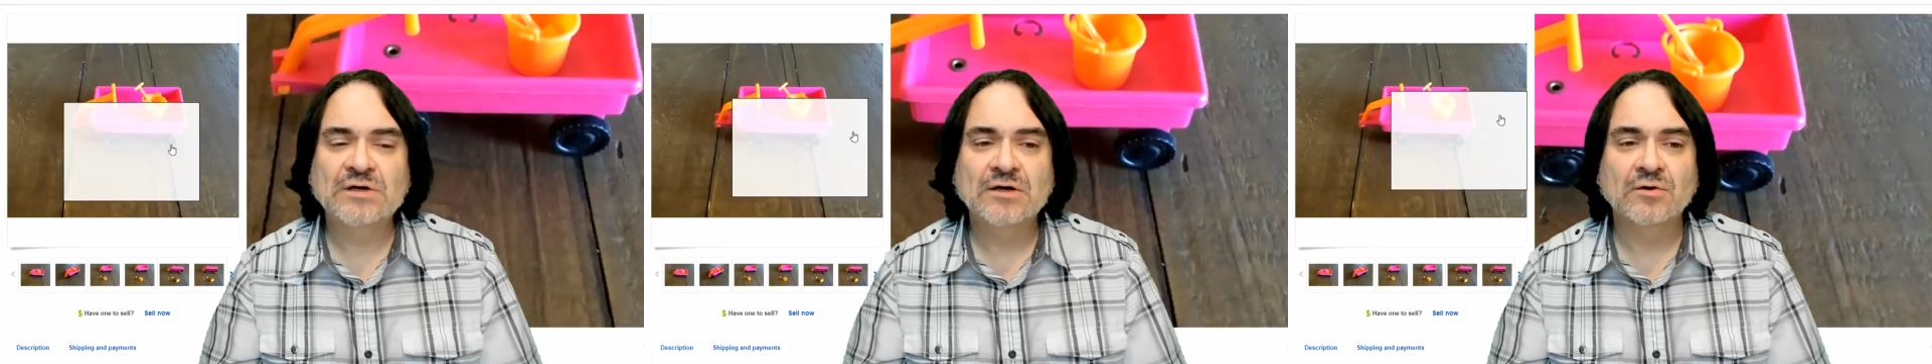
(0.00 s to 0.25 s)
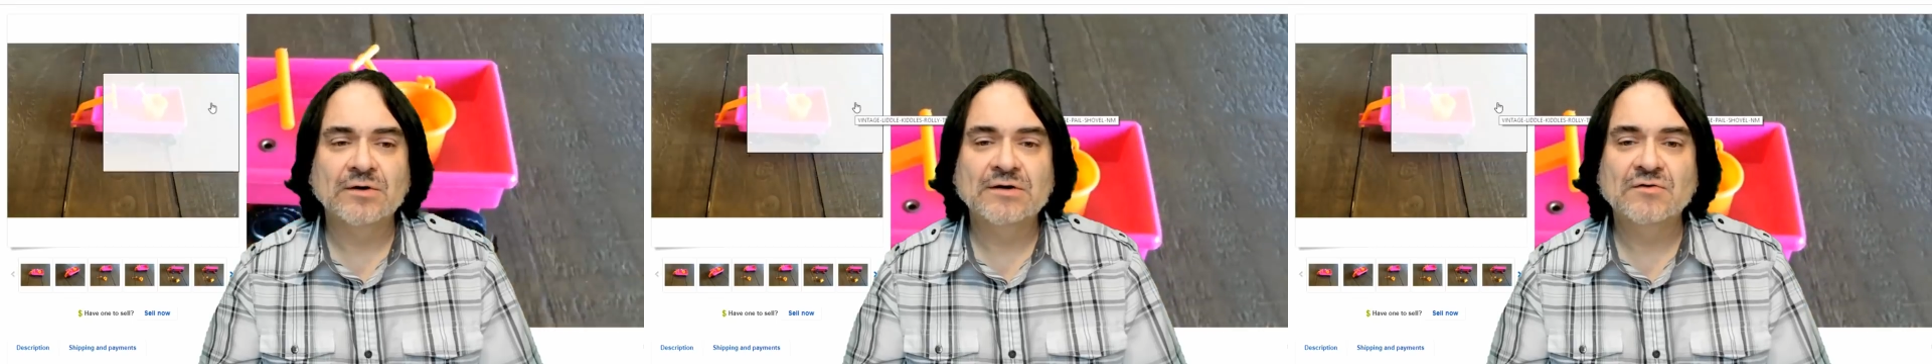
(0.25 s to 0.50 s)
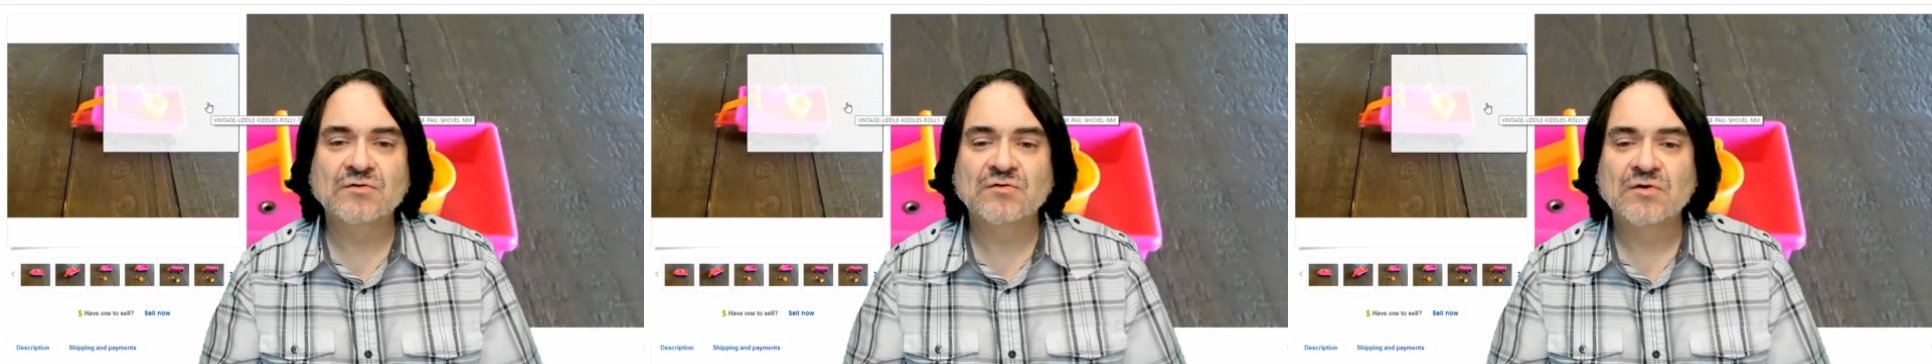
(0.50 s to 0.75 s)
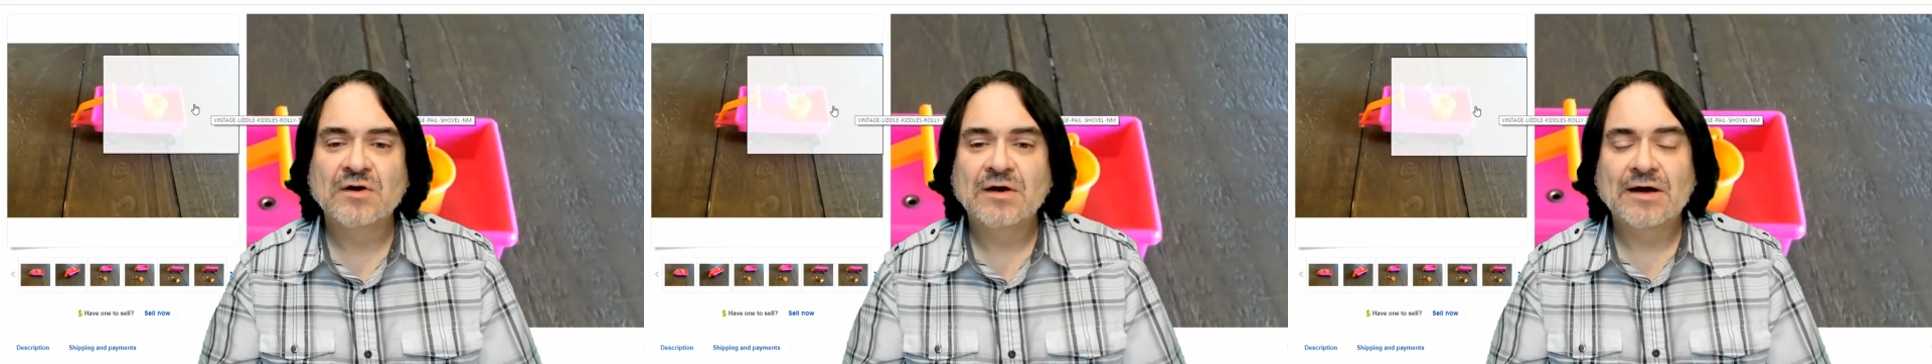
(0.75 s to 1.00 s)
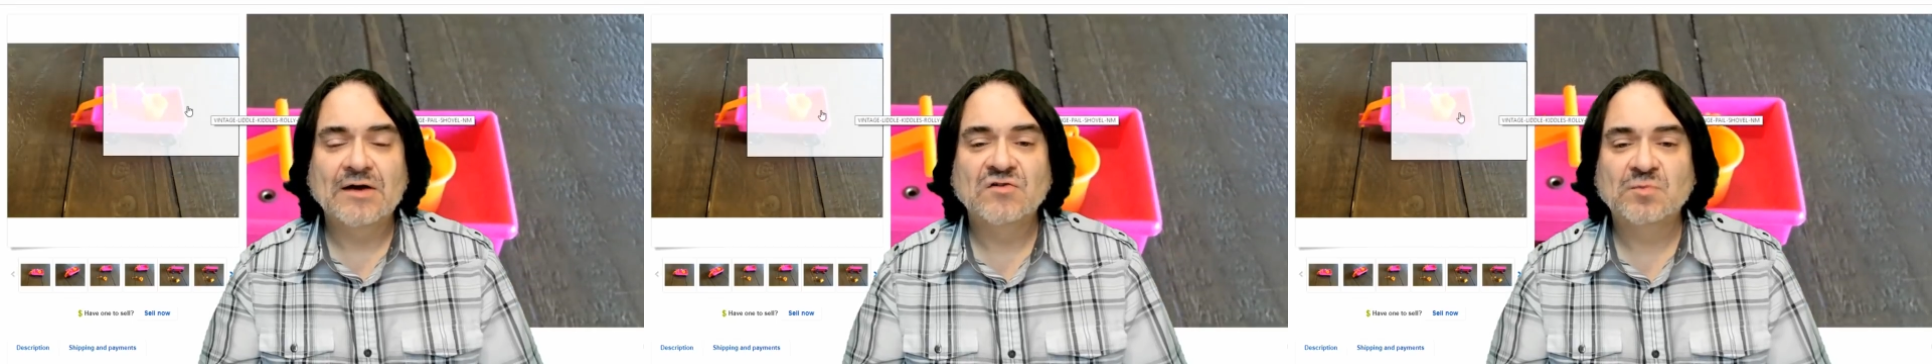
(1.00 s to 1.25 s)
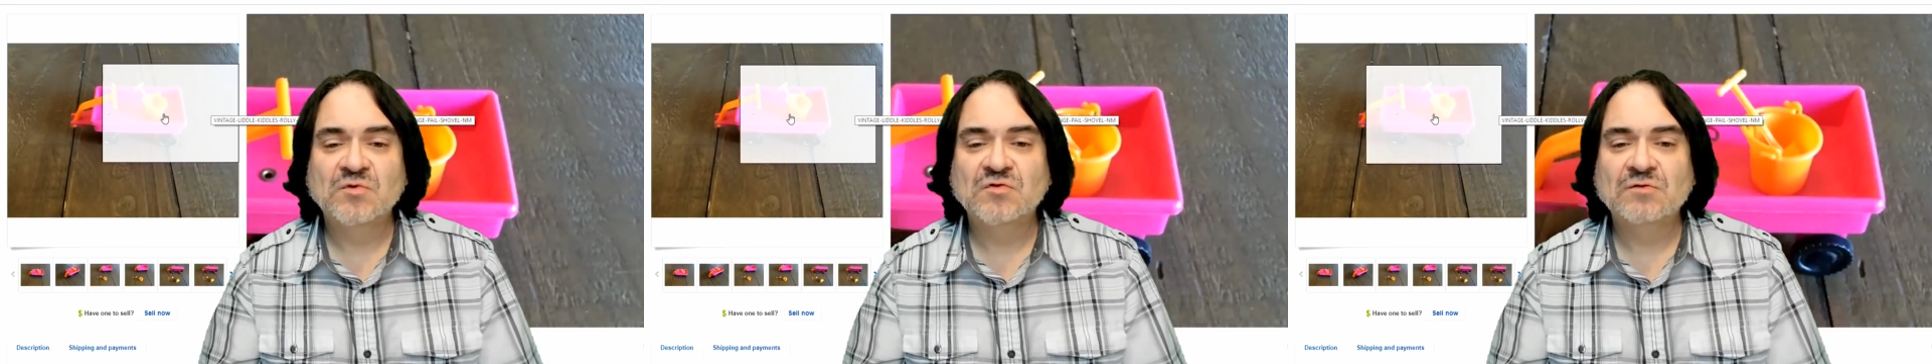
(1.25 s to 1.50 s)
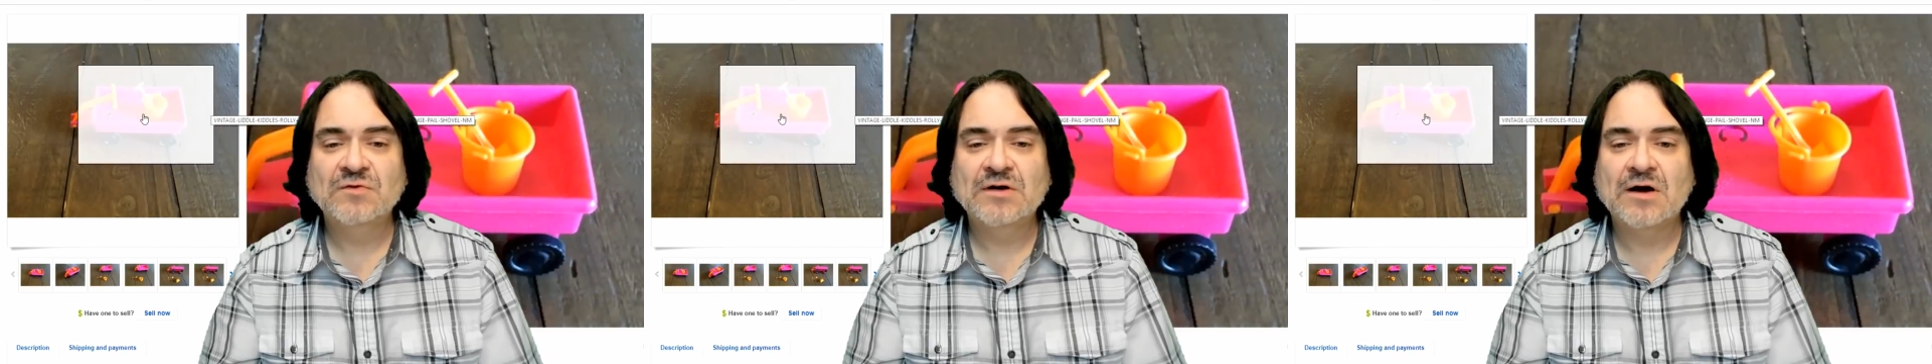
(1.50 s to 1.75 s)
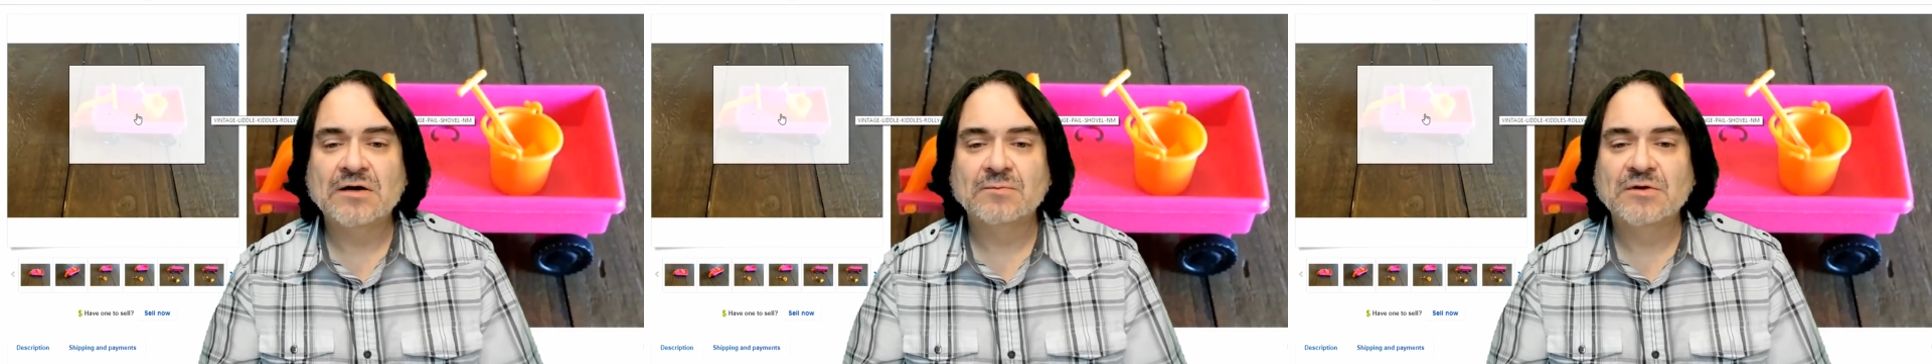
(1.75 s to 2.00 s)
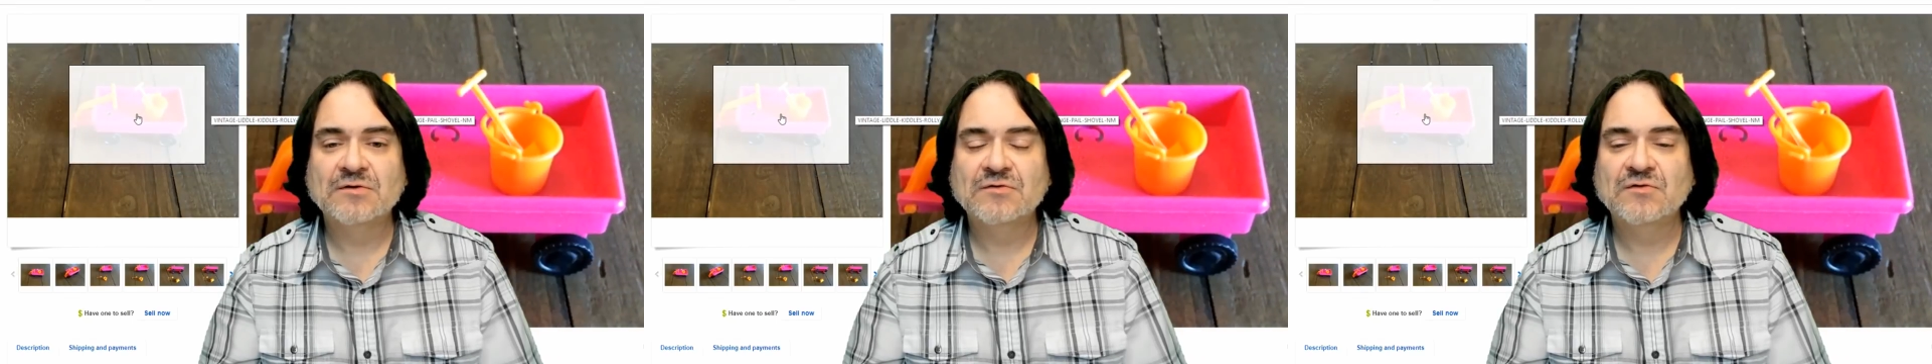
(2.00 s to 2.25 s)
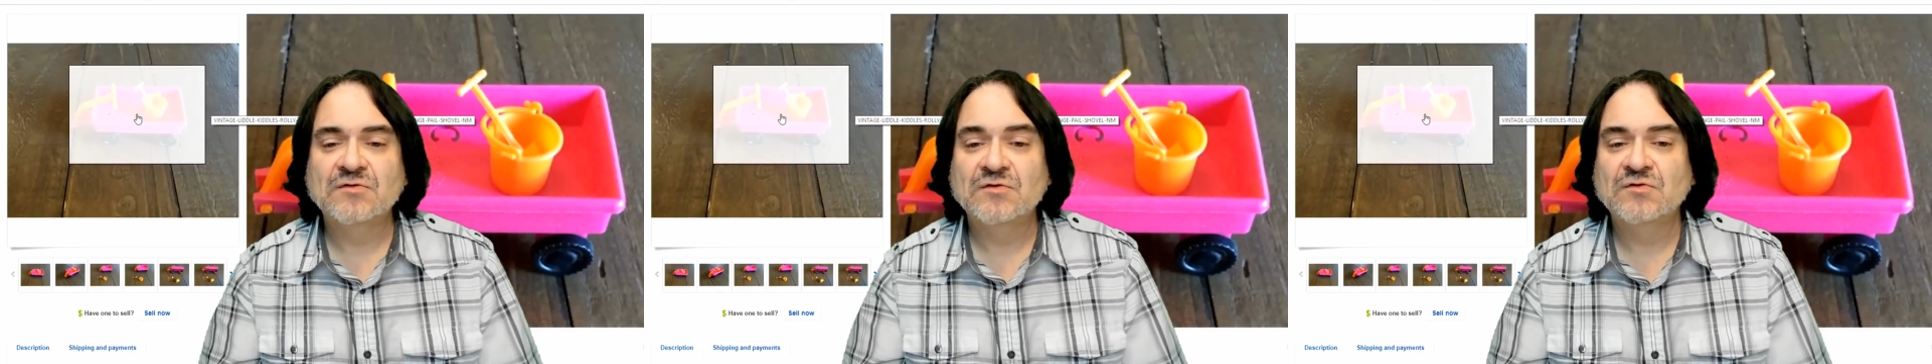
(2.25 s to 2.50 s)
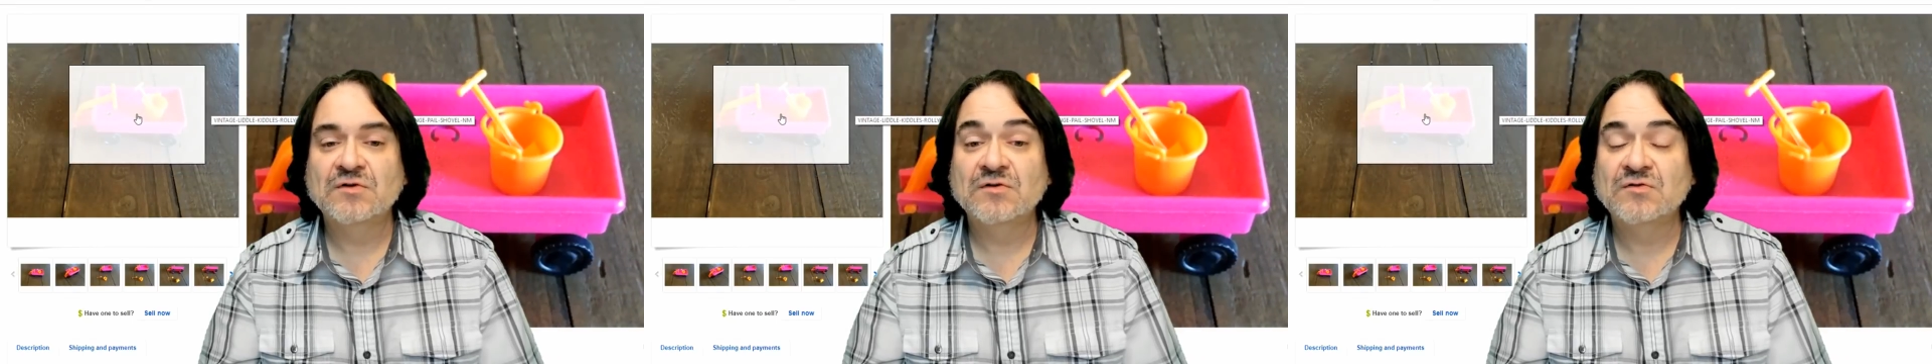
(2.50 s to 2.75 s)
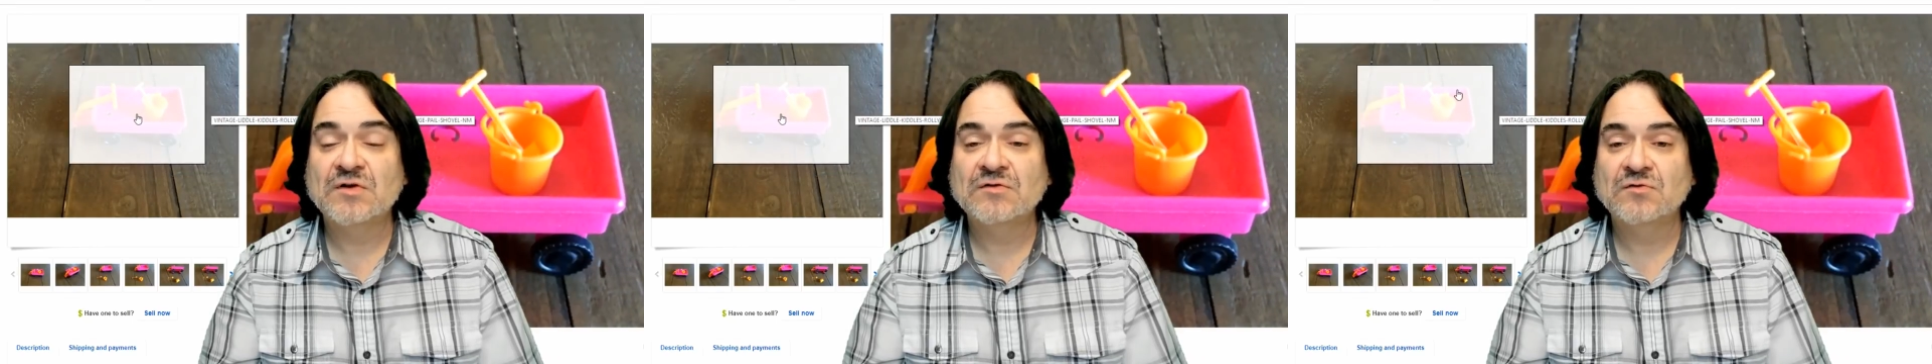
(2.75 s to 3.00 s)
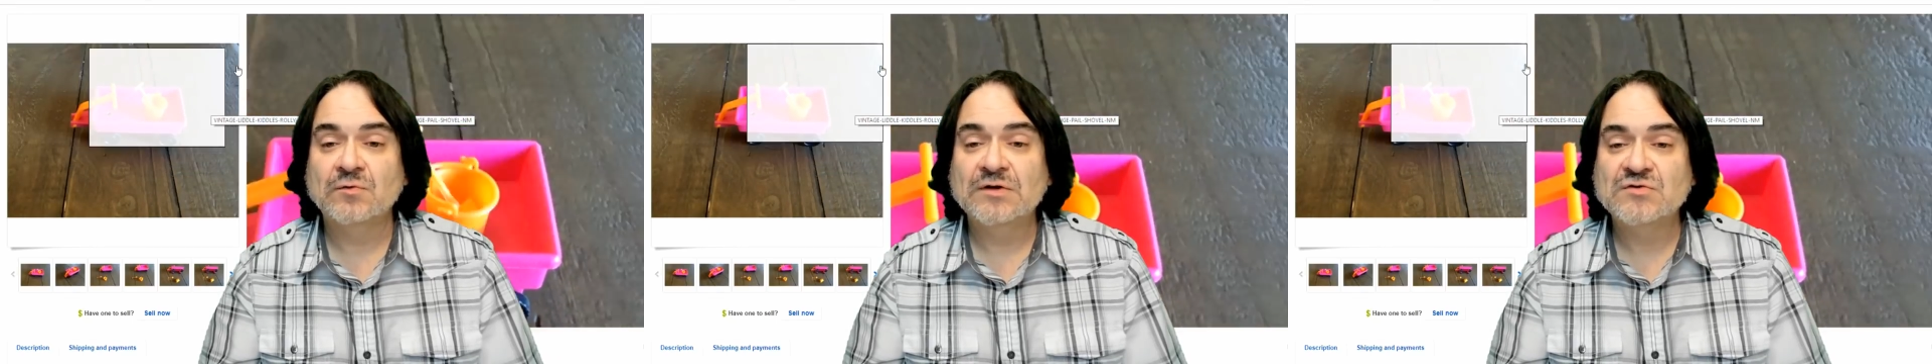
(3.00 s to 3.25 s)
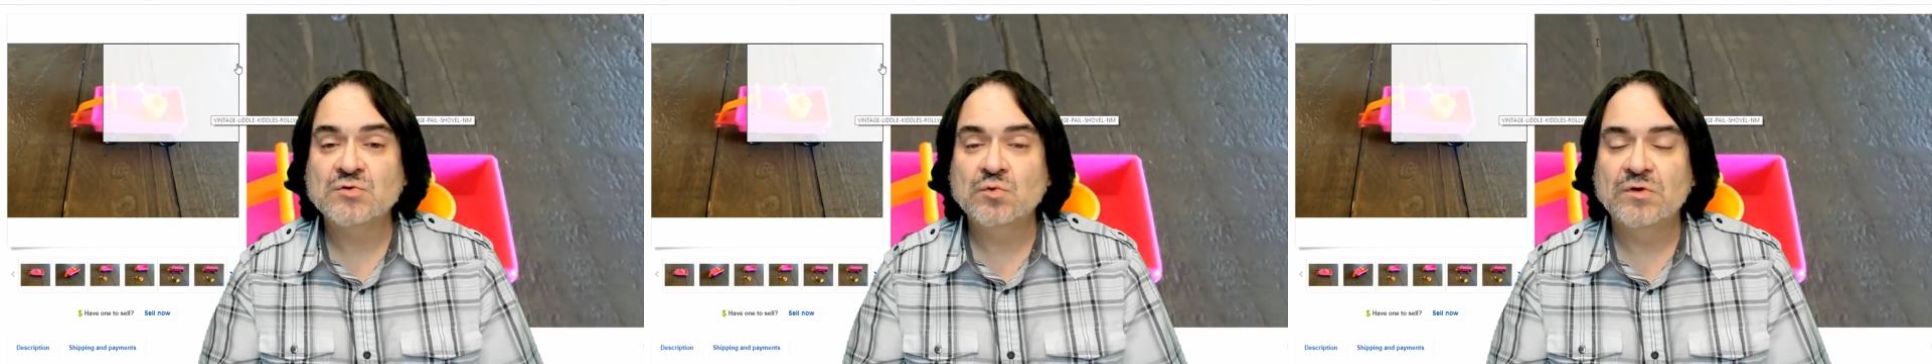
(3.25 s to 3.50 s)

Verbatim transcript: here is a specific item. Now, this is just an accessory to